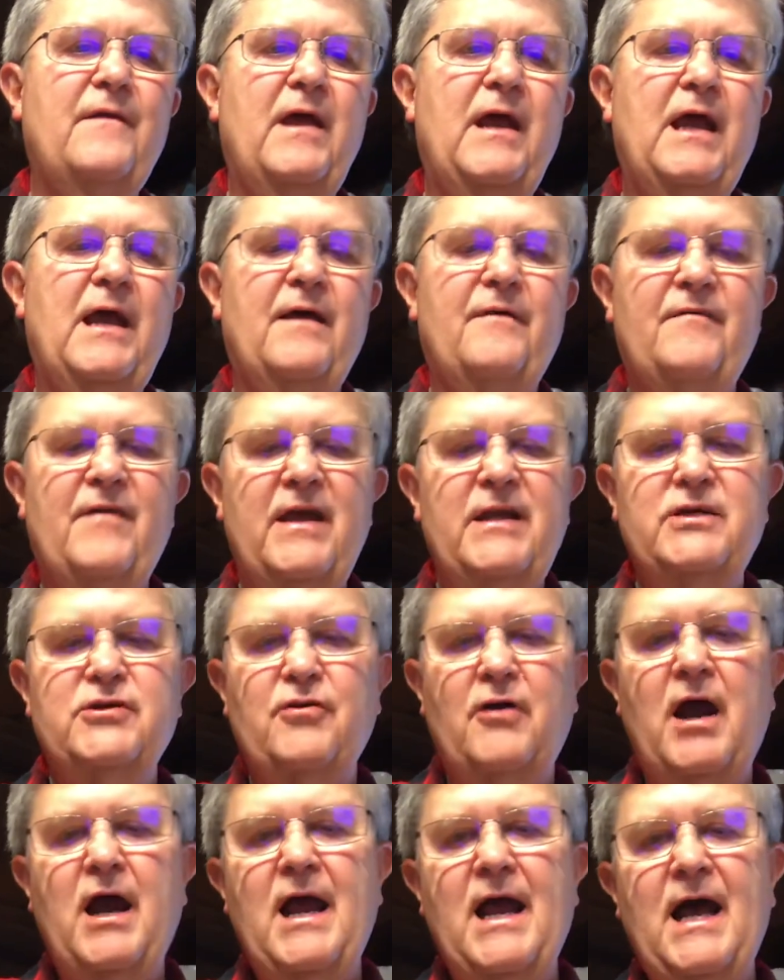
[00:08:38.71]
And they
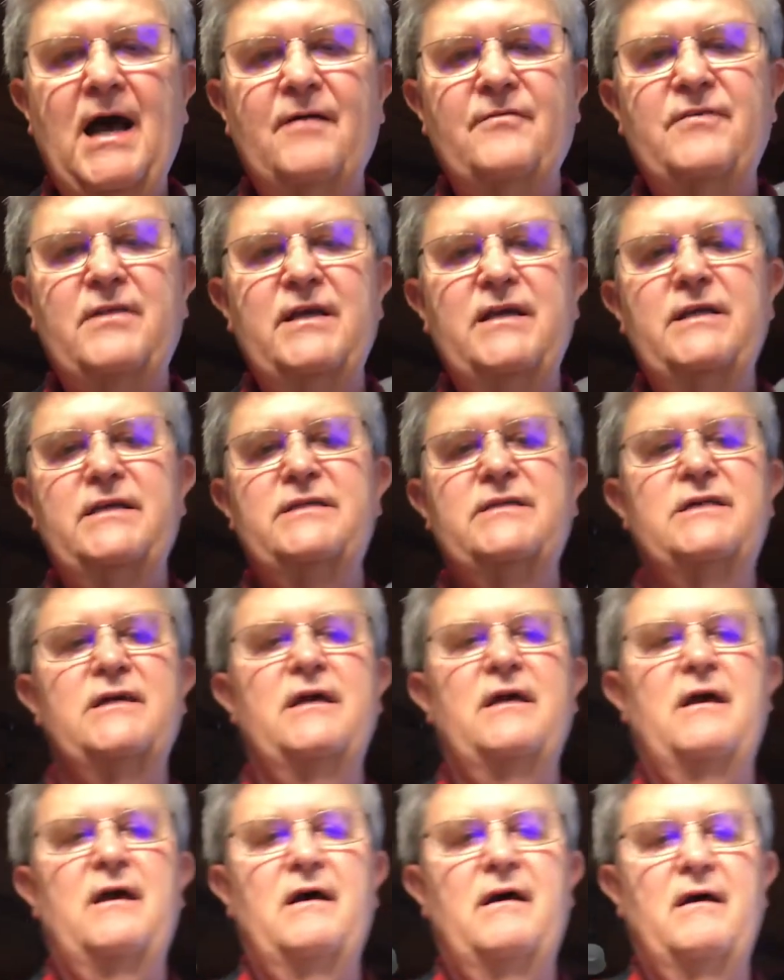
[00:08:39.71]
try out these
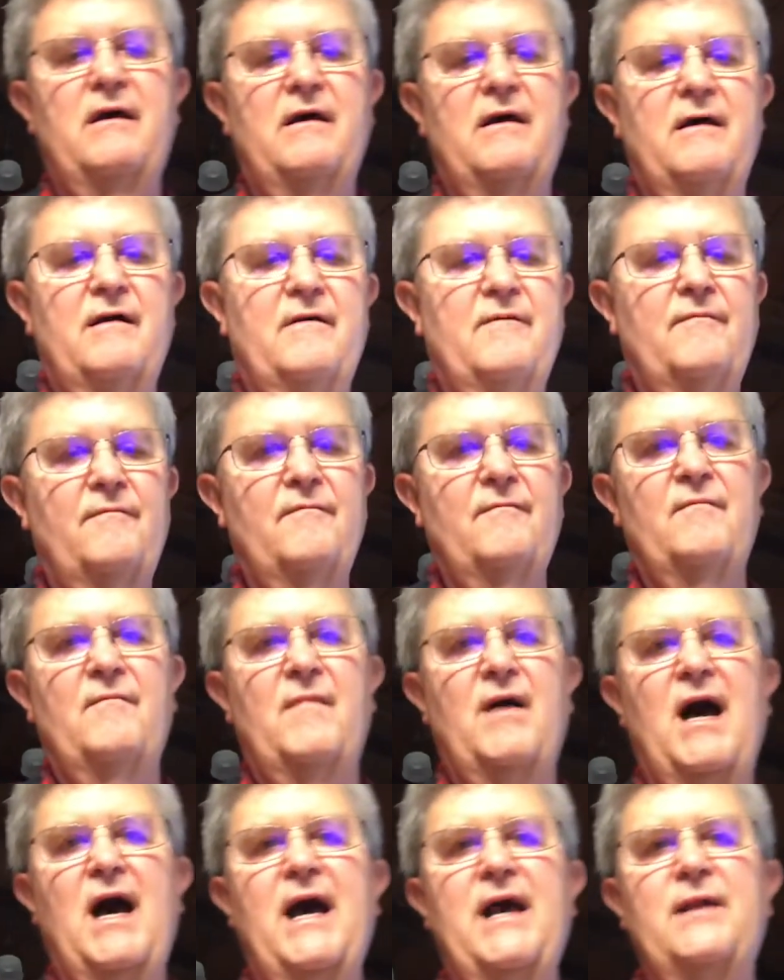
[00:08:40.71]

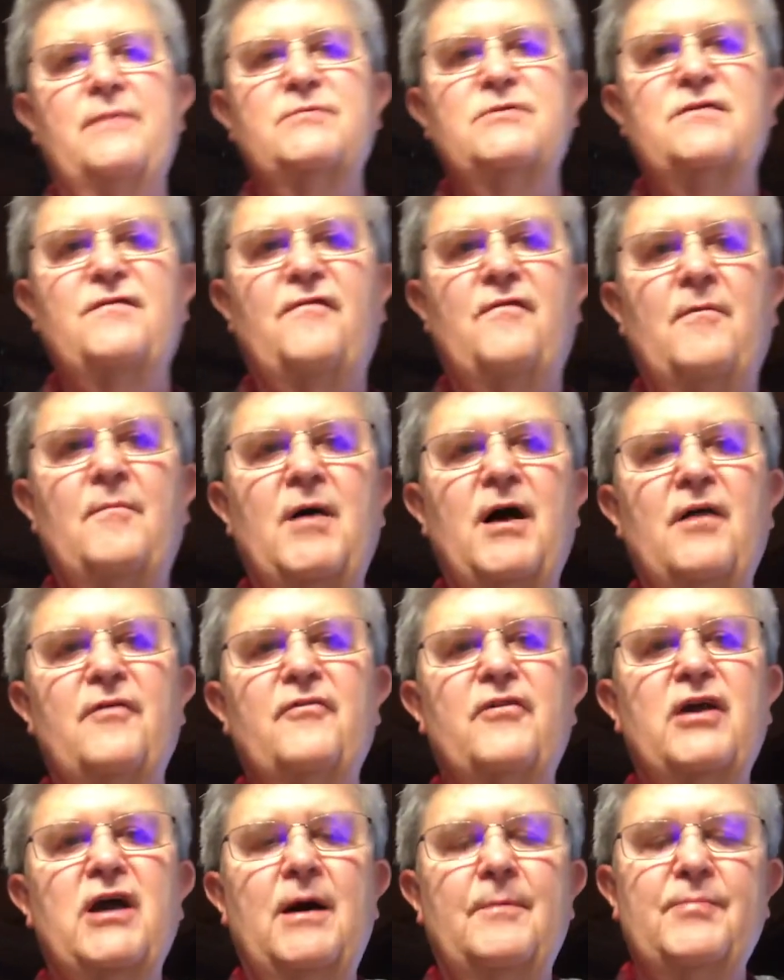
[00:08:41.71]
items from other
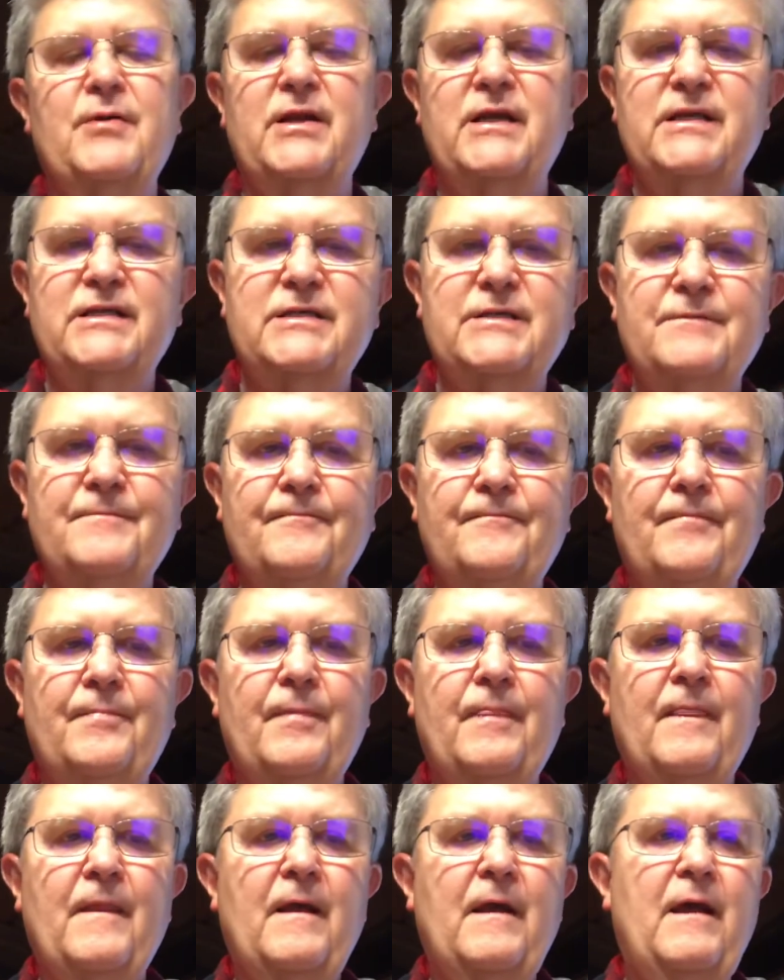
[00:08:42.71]
companies,
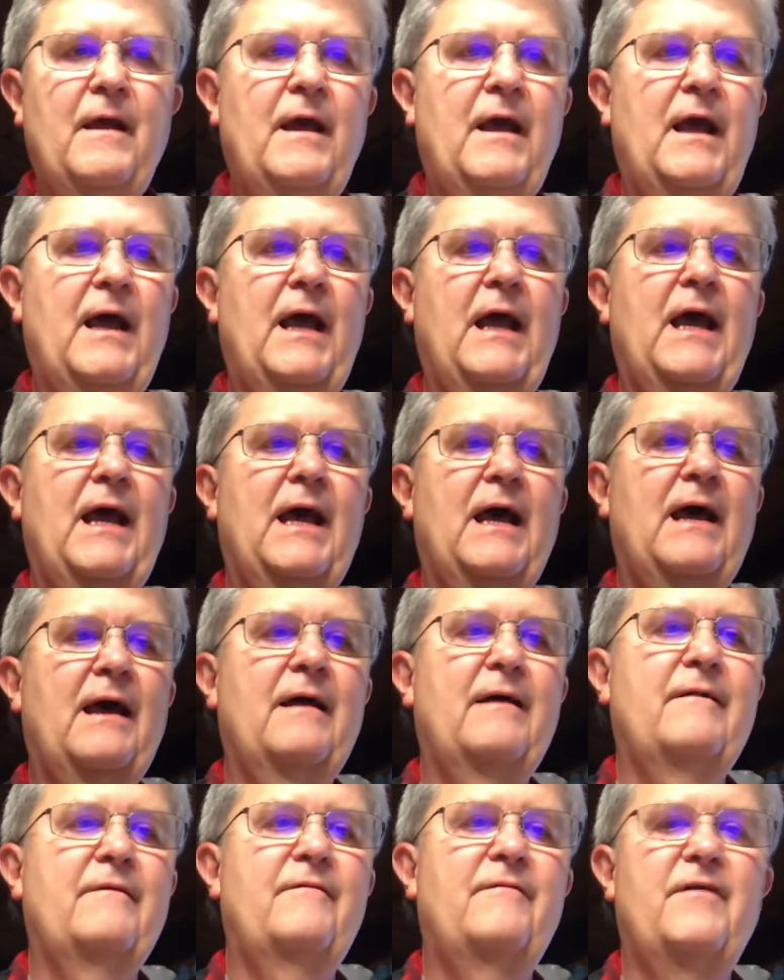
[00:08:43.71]

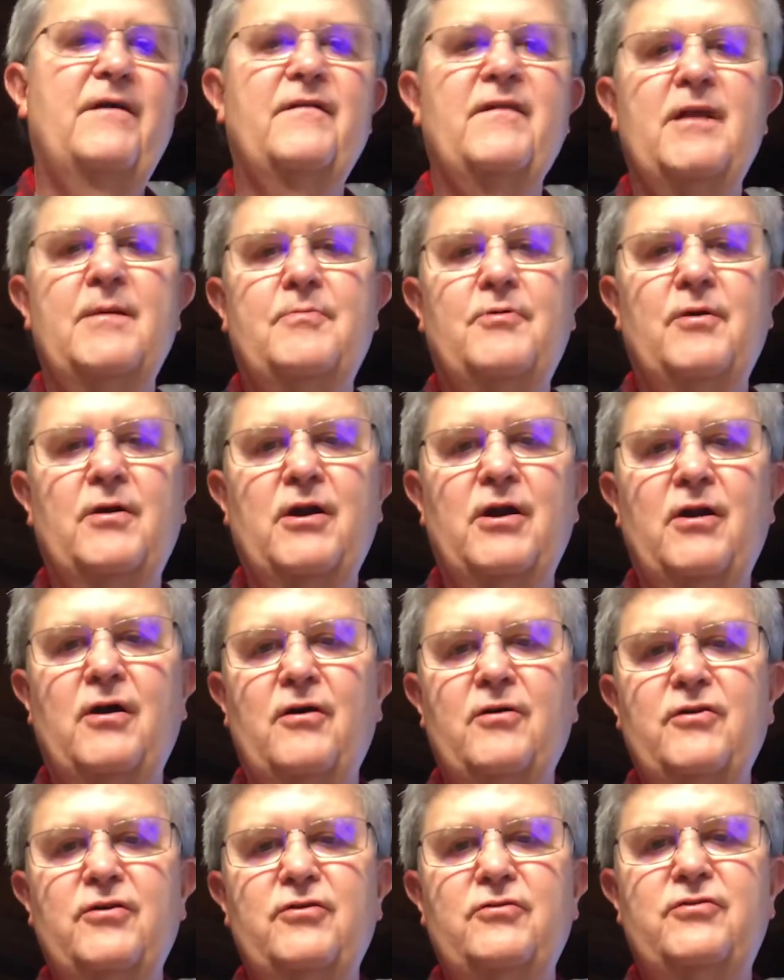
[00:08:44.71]
and then they put it
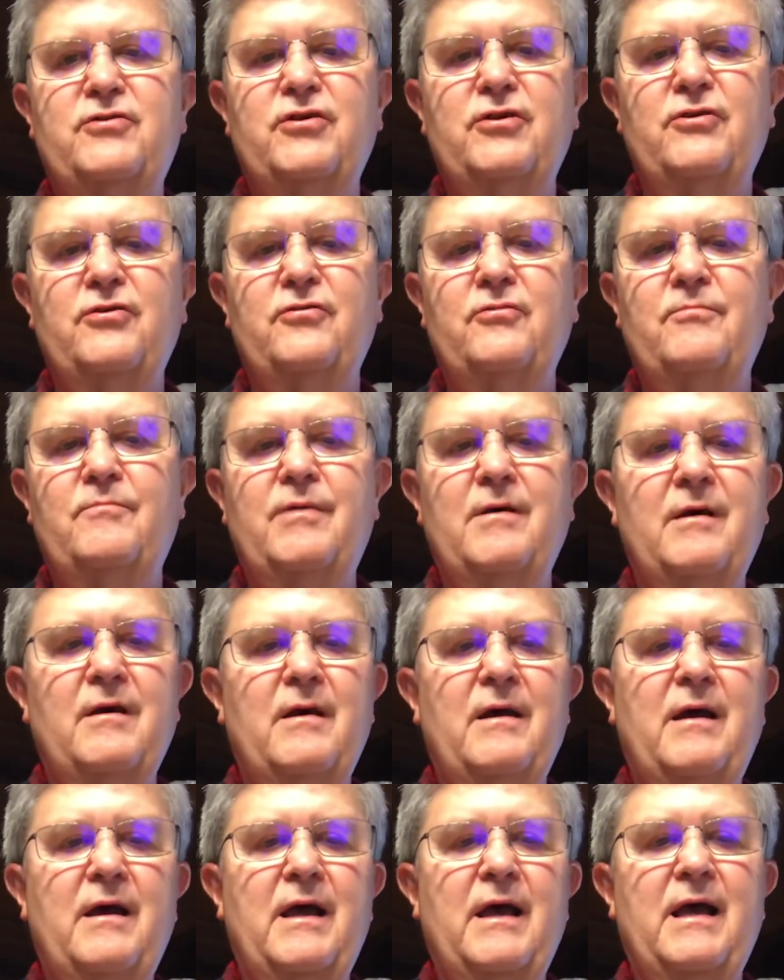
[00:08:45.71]
on YouTube,
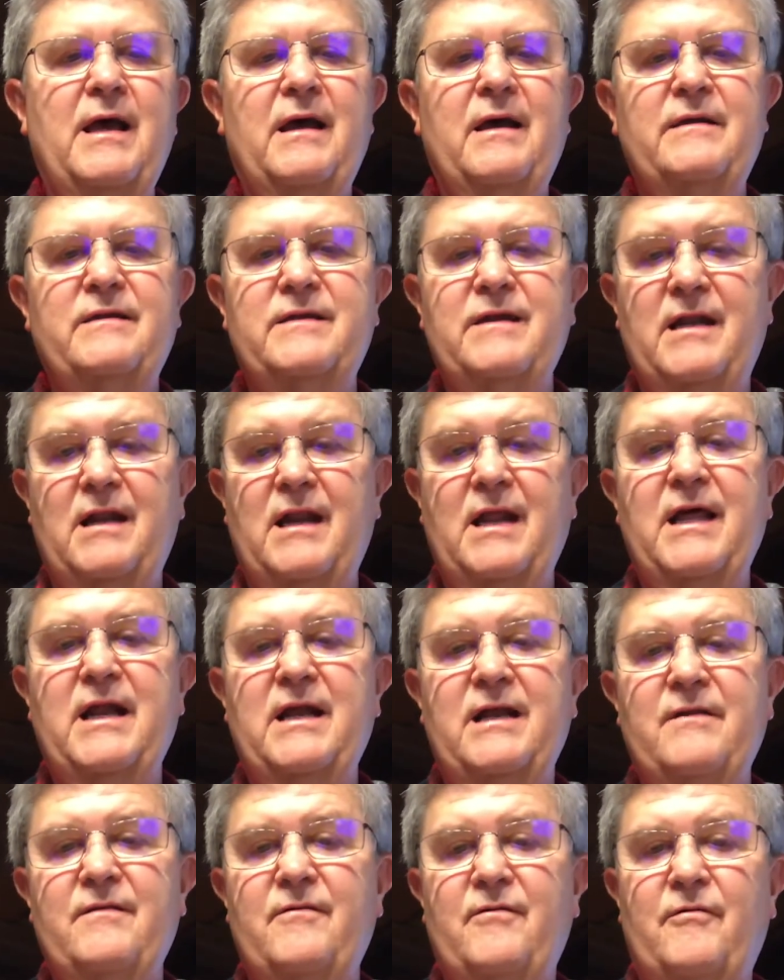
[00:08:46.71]
and to
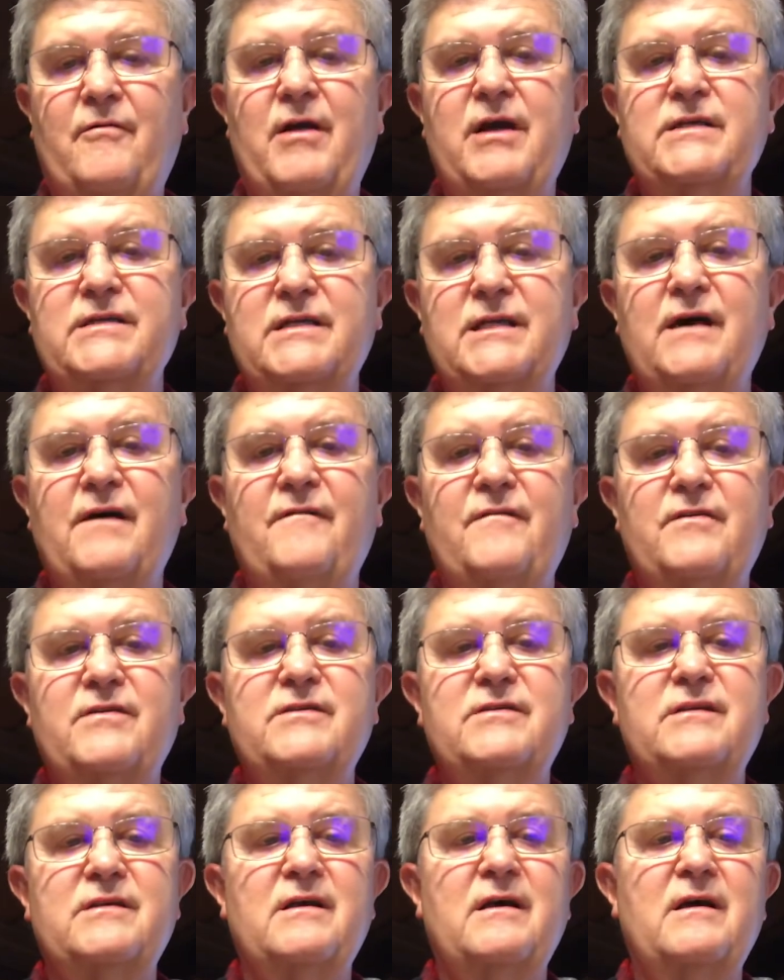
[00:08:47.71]
let the rest of us